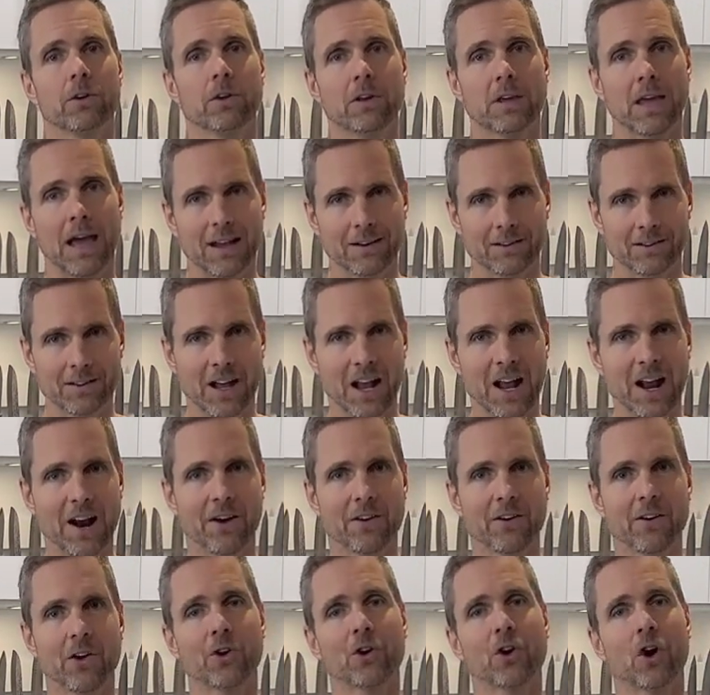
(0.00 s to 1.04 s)
cast
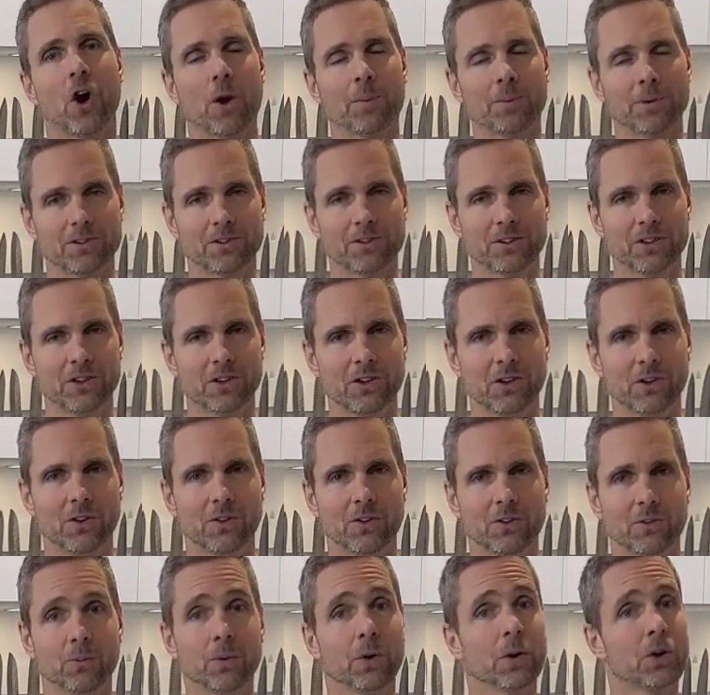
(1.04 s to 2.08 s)
iron or carbon
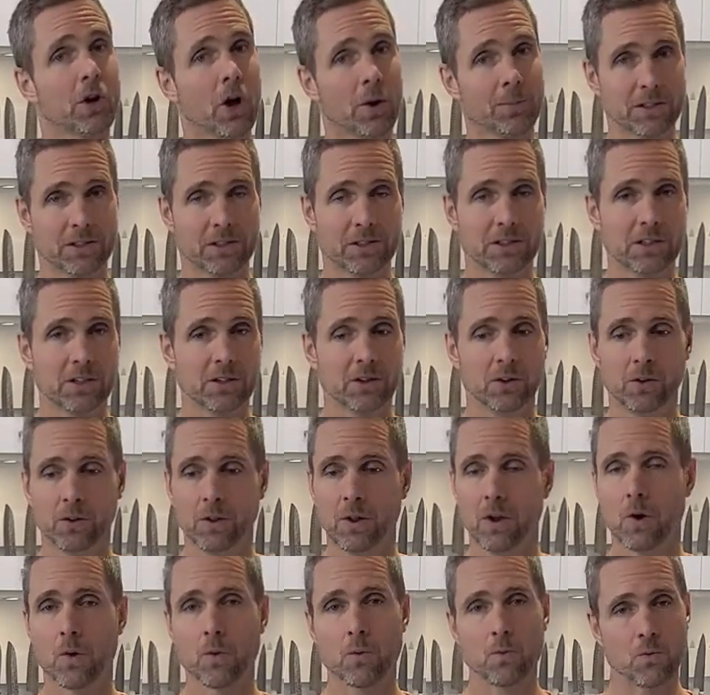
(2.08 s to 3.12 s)
steel, where carbon steel,